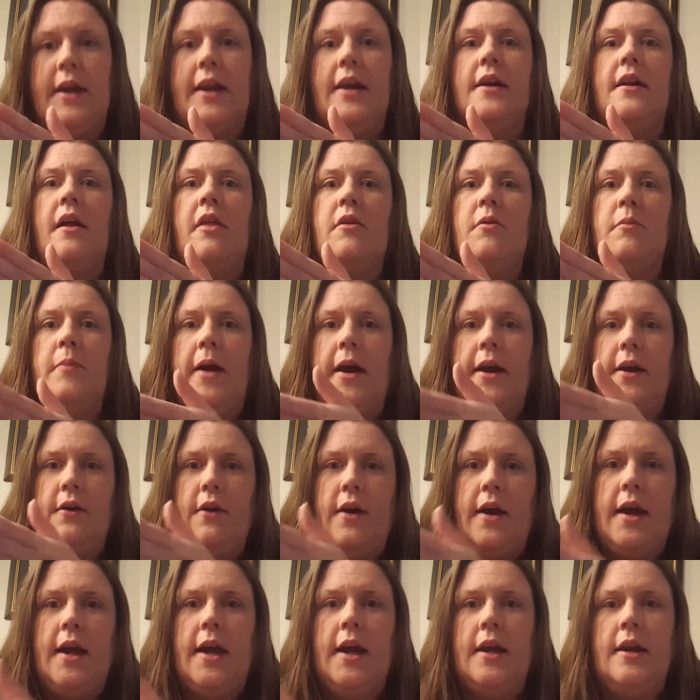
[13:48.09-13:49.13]
another
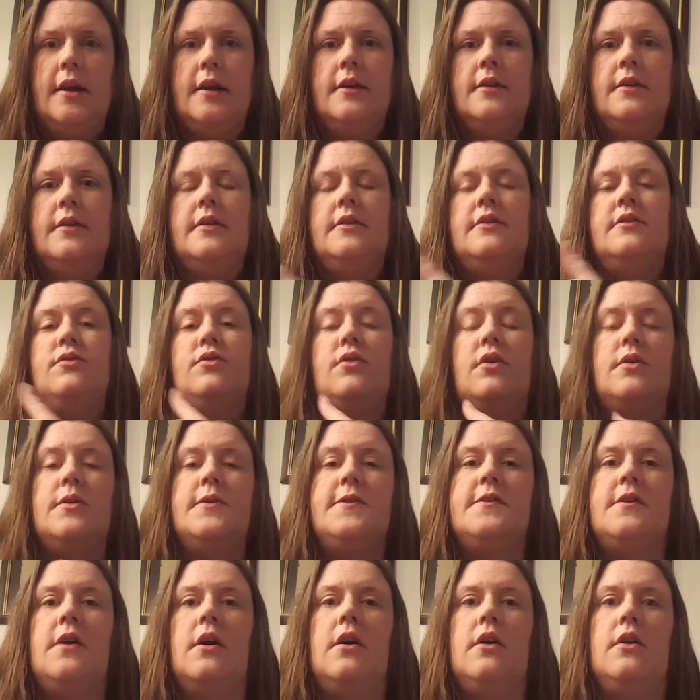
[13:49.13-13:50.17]
migraine, and sort of
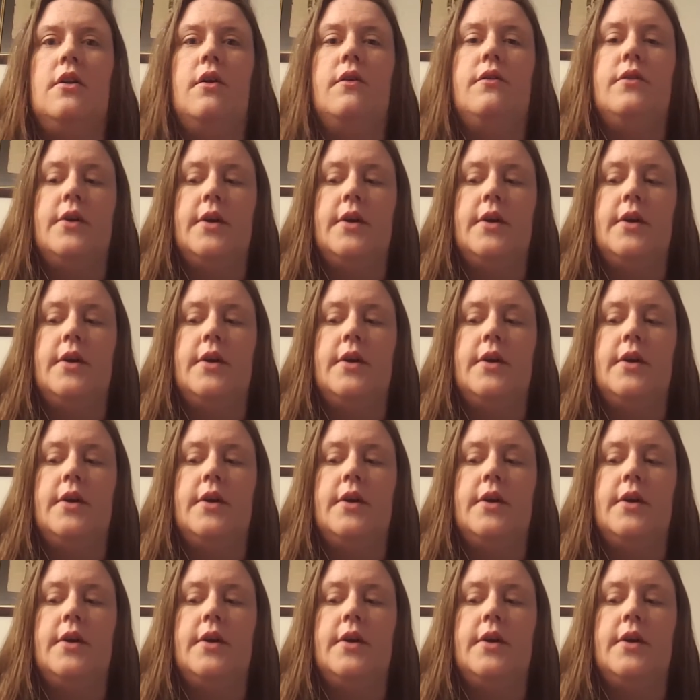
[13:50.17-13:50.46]
start all over.